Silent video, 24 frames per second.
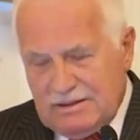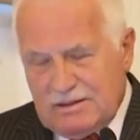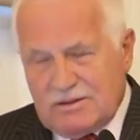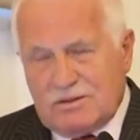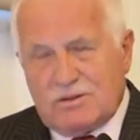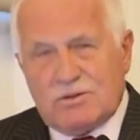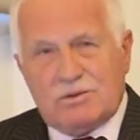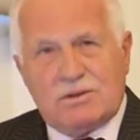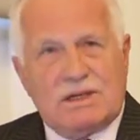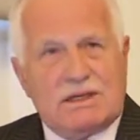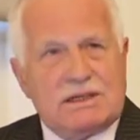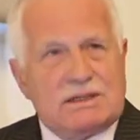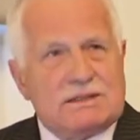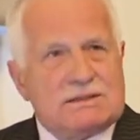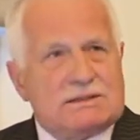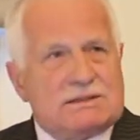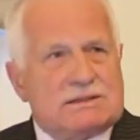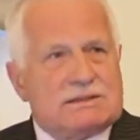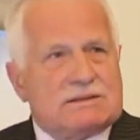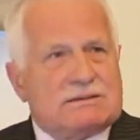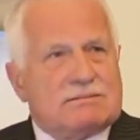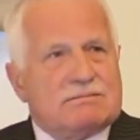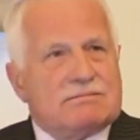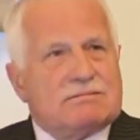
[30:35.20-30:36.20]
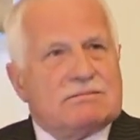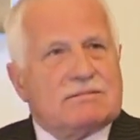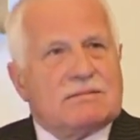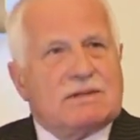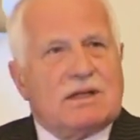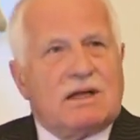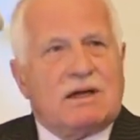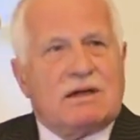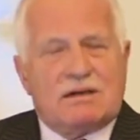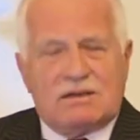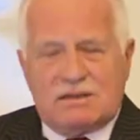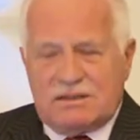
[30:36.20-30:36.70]
Today's
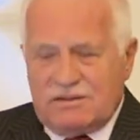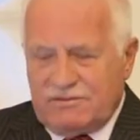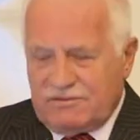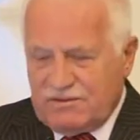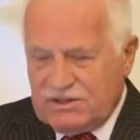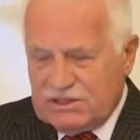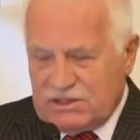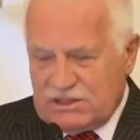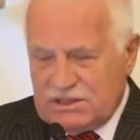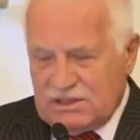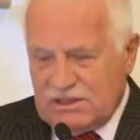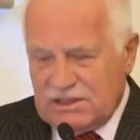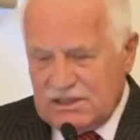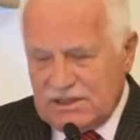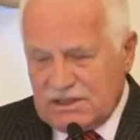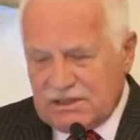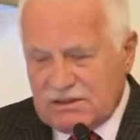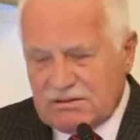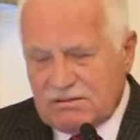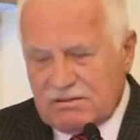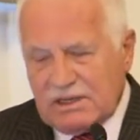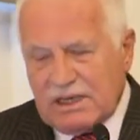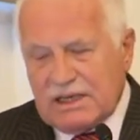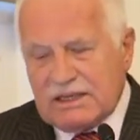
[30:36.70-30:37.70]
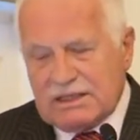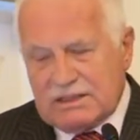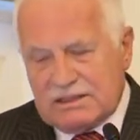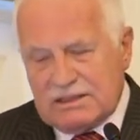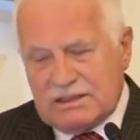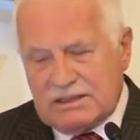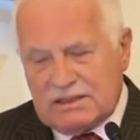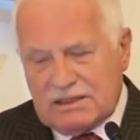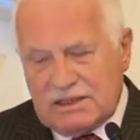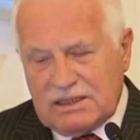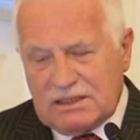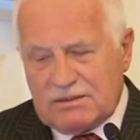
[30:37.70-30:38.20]
artificially
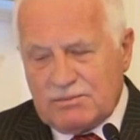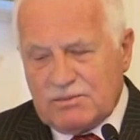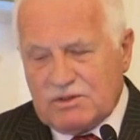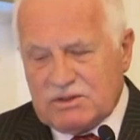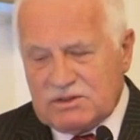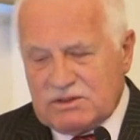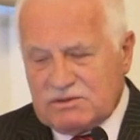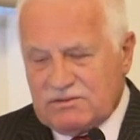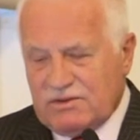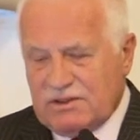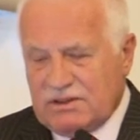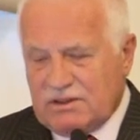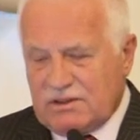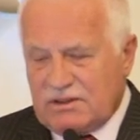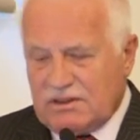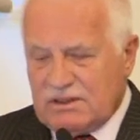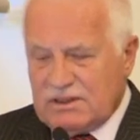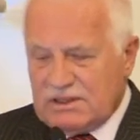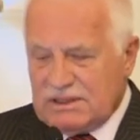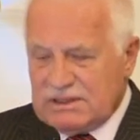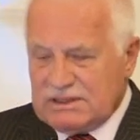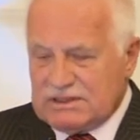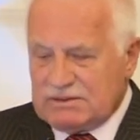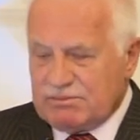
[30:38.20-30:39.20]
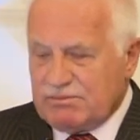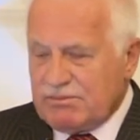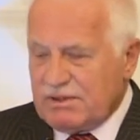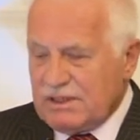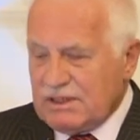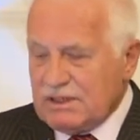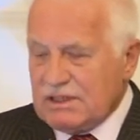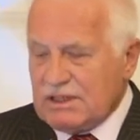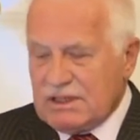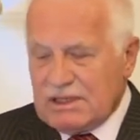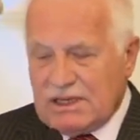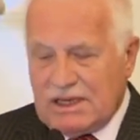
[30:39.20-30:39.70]
created atmosphere is
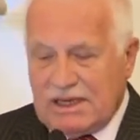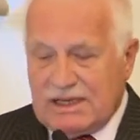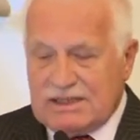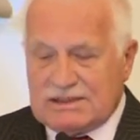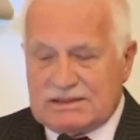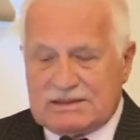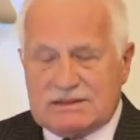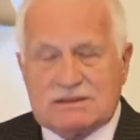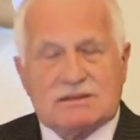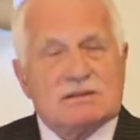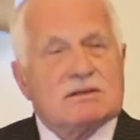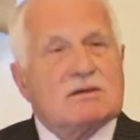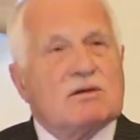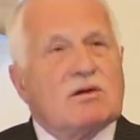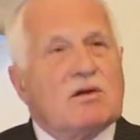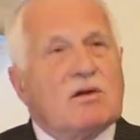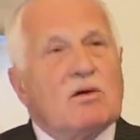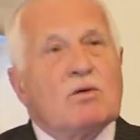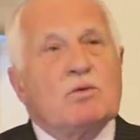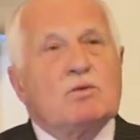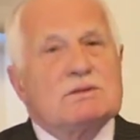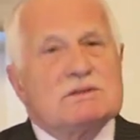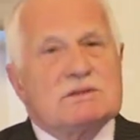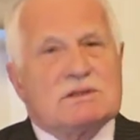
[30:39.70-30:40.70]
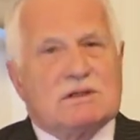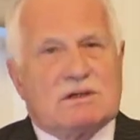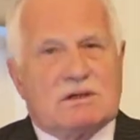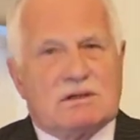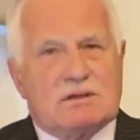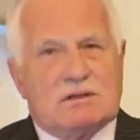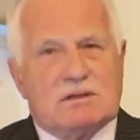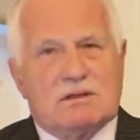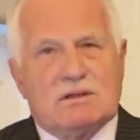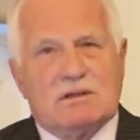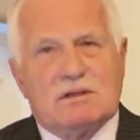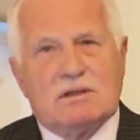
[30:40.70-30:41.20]
bringing us closer
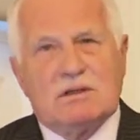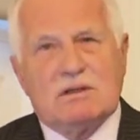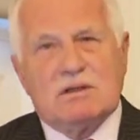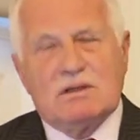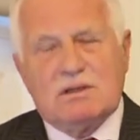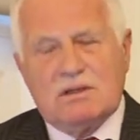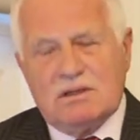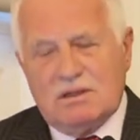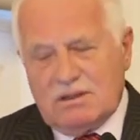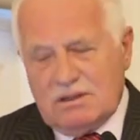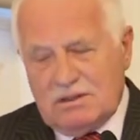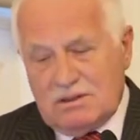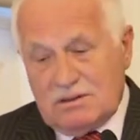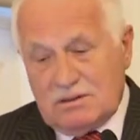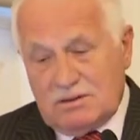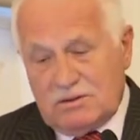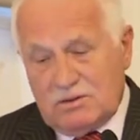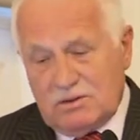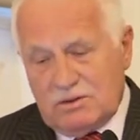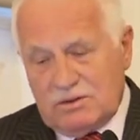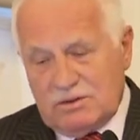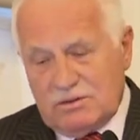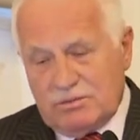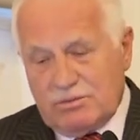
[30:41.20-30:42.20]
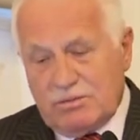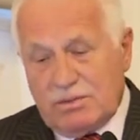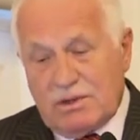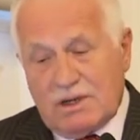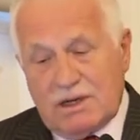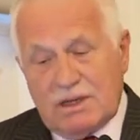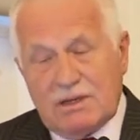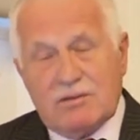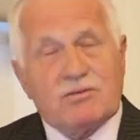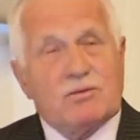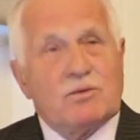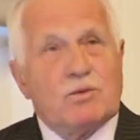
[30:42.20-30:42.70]
to the
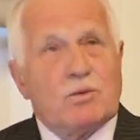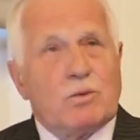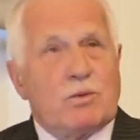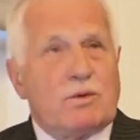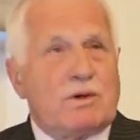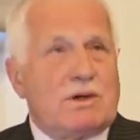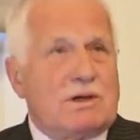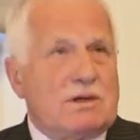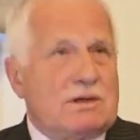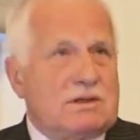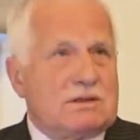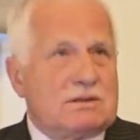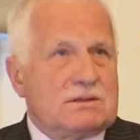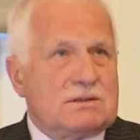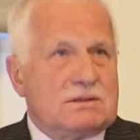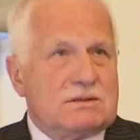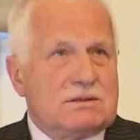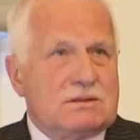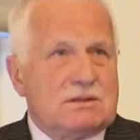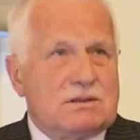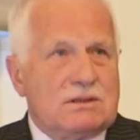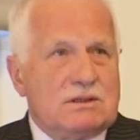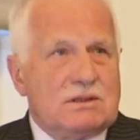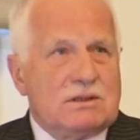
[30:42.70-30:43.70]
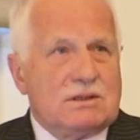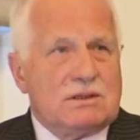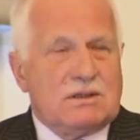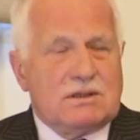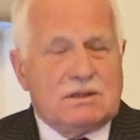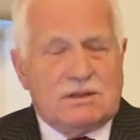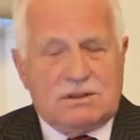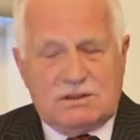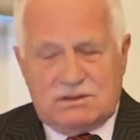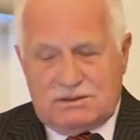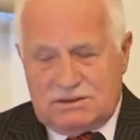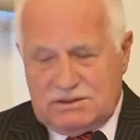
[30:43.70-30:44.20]
brave new world
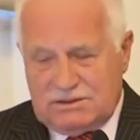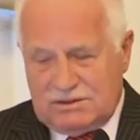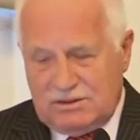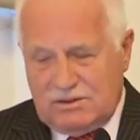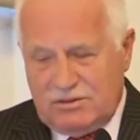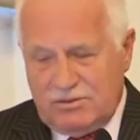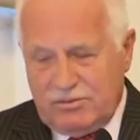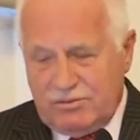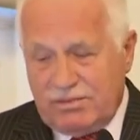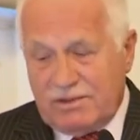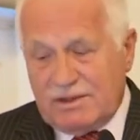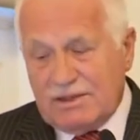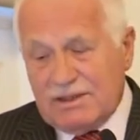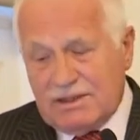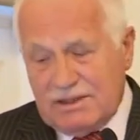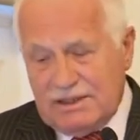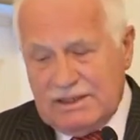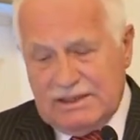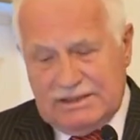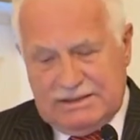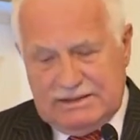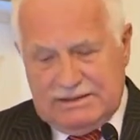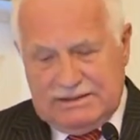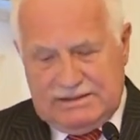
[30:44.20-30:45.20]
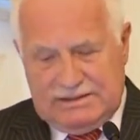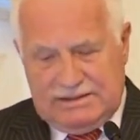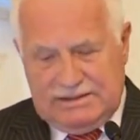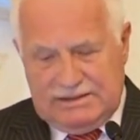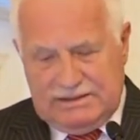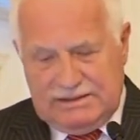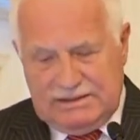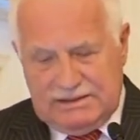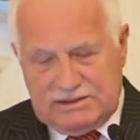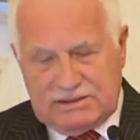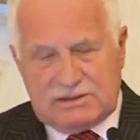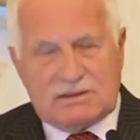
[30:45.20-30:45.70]
so brilliantly
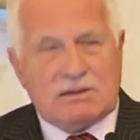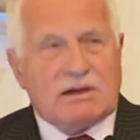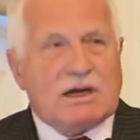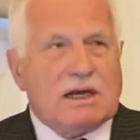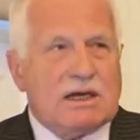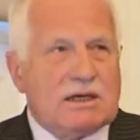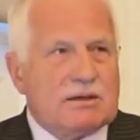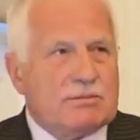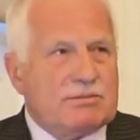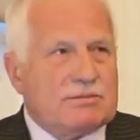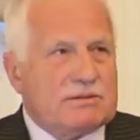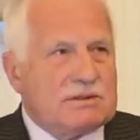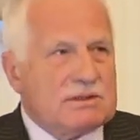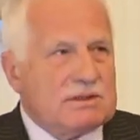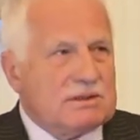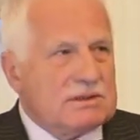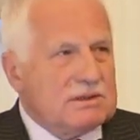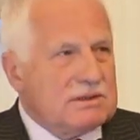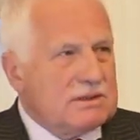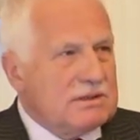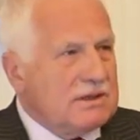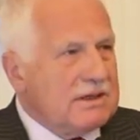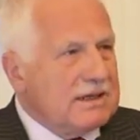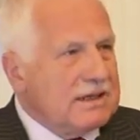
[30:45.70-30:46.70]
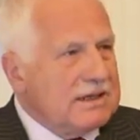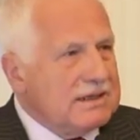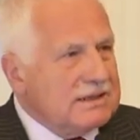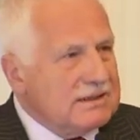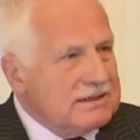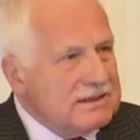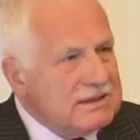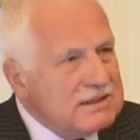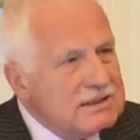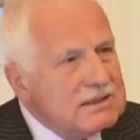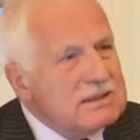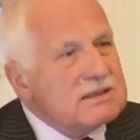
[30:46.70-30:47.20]
described
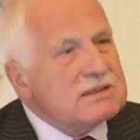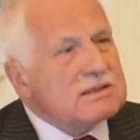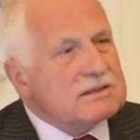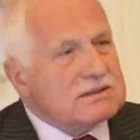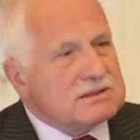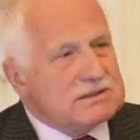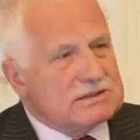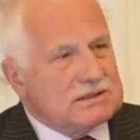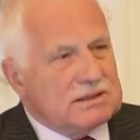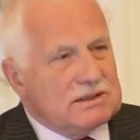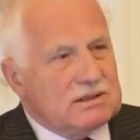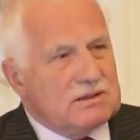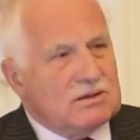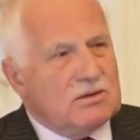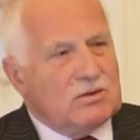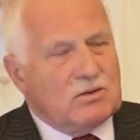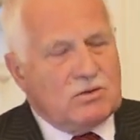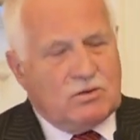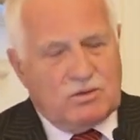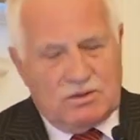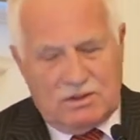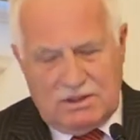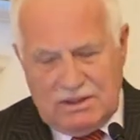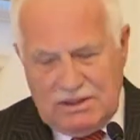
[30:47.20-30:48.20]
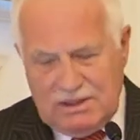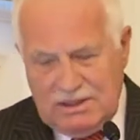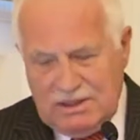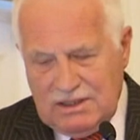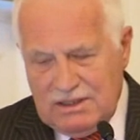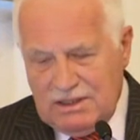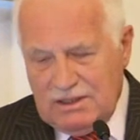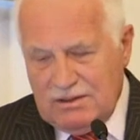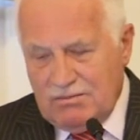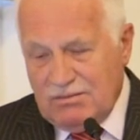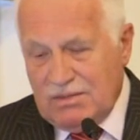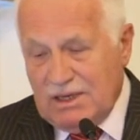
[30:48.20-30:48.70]
8 years ago
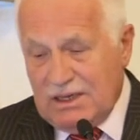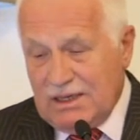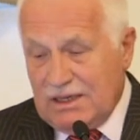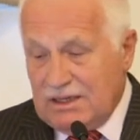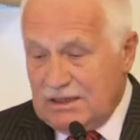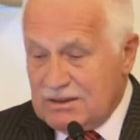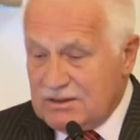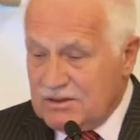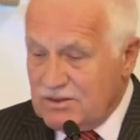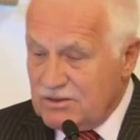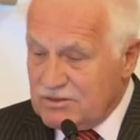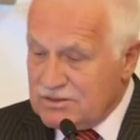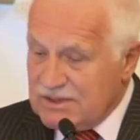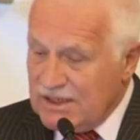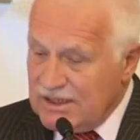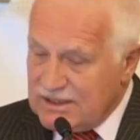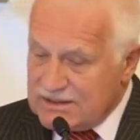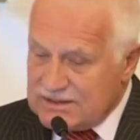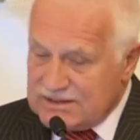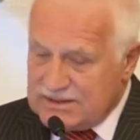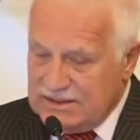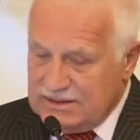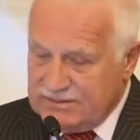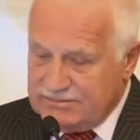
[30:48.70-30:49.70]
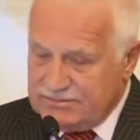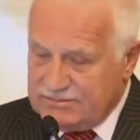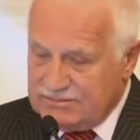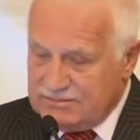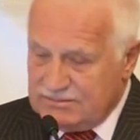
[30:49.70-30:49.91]
by Aldous Huxley.